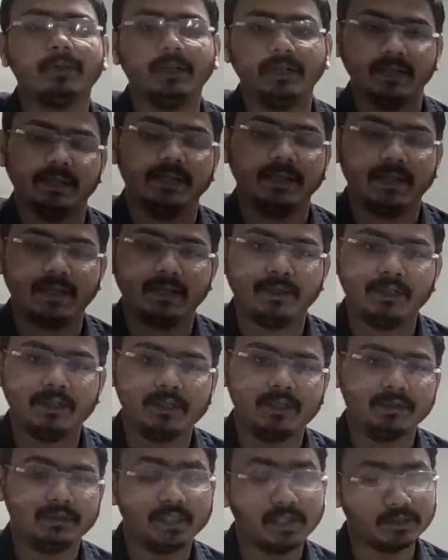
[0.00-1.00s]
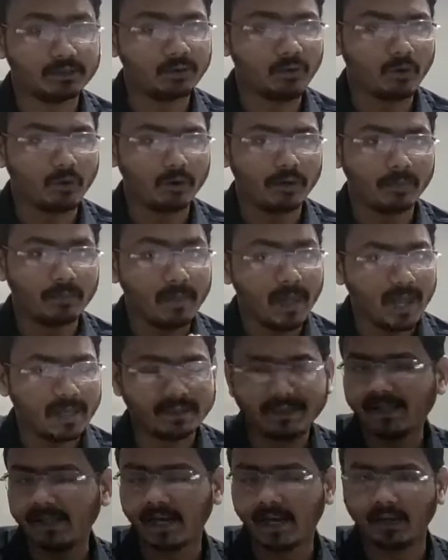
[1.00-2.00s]
of internet. That's called
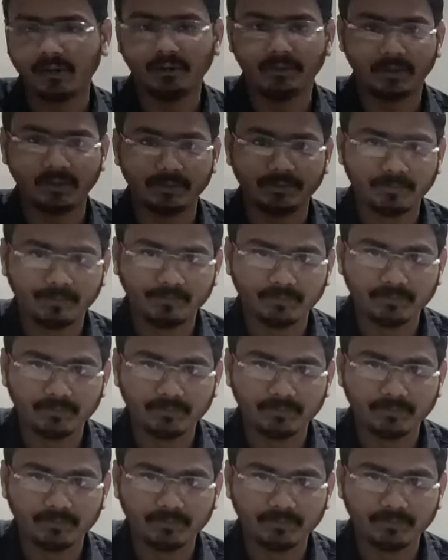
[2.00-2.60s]
basic IoT.